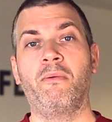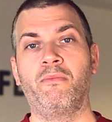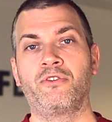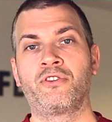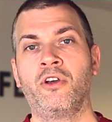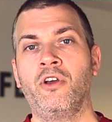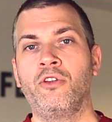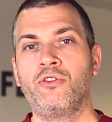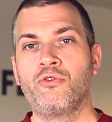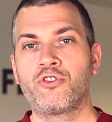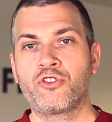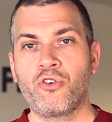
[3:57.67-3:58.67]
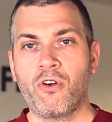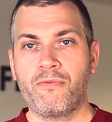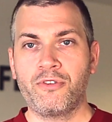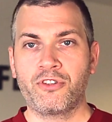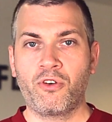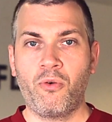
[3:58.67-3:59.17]
members to
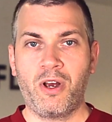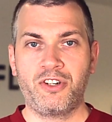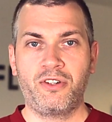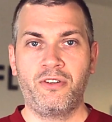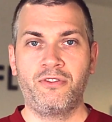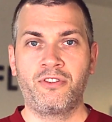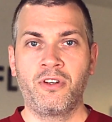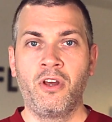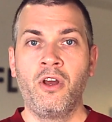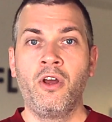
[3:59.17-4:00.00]
surface questions